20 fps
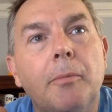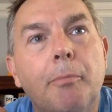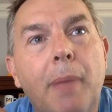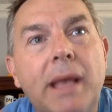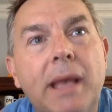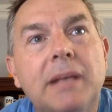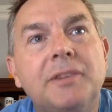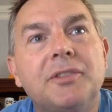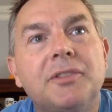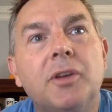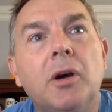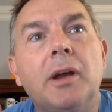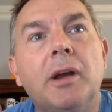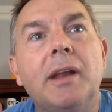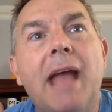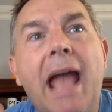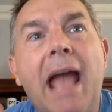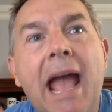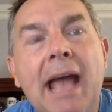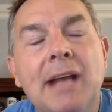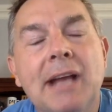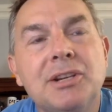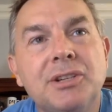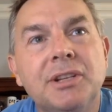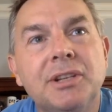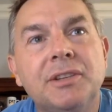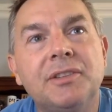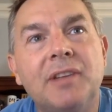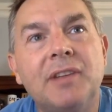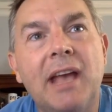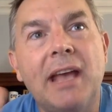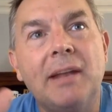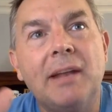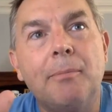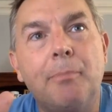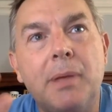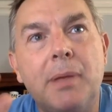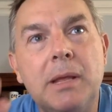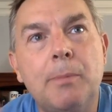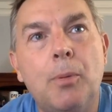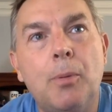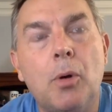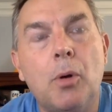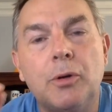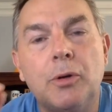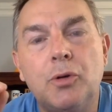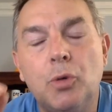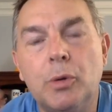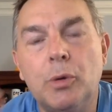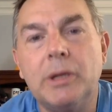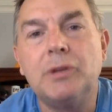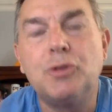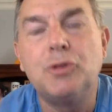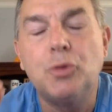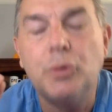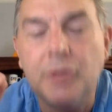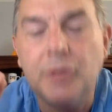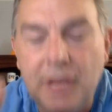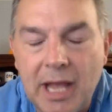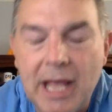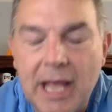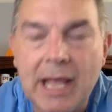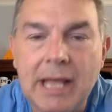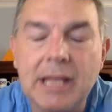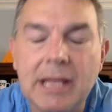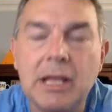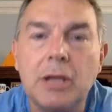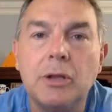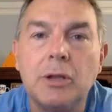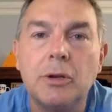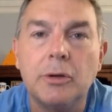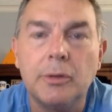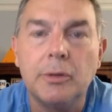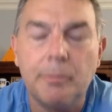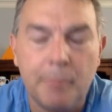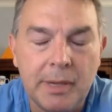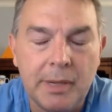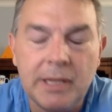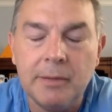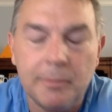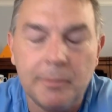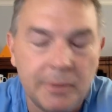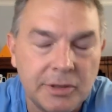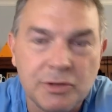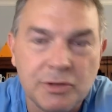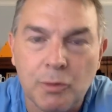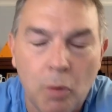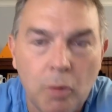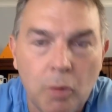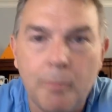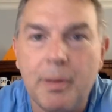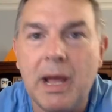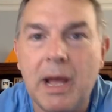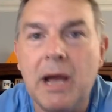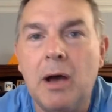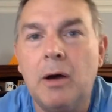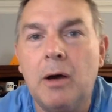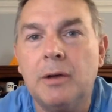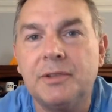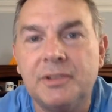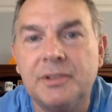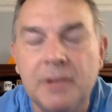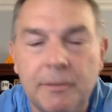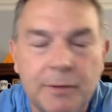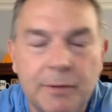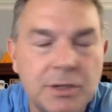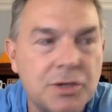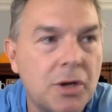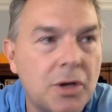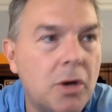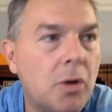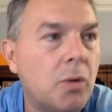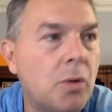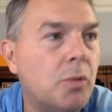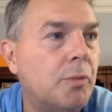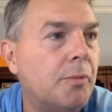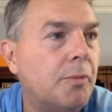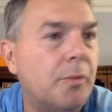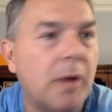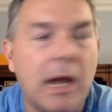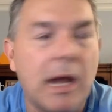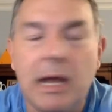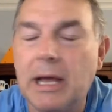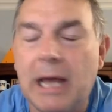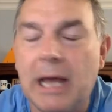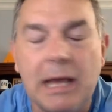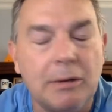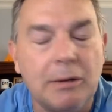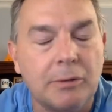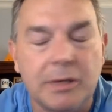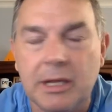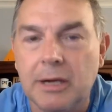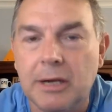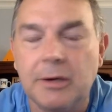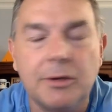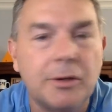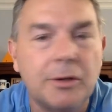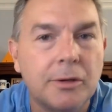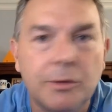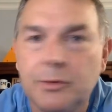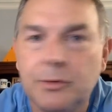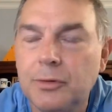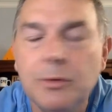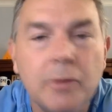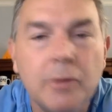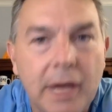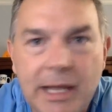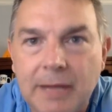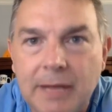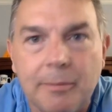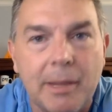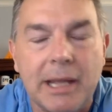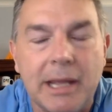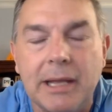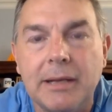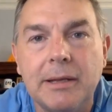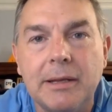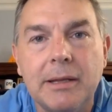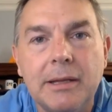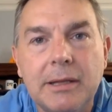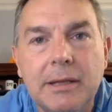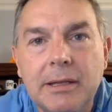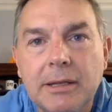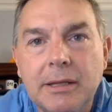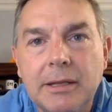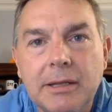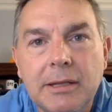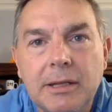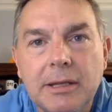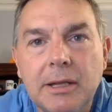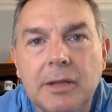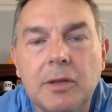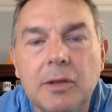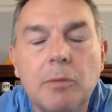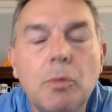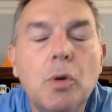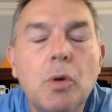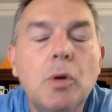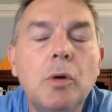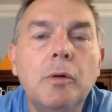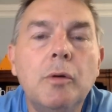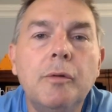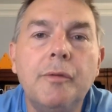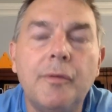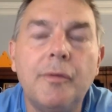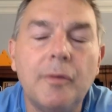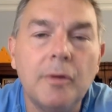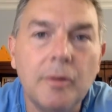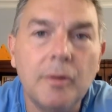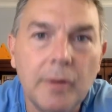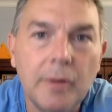based on actions that people are doing today, you're being Jerome Powell, Sniffy Joe, I don't care. You're too late, man. You move,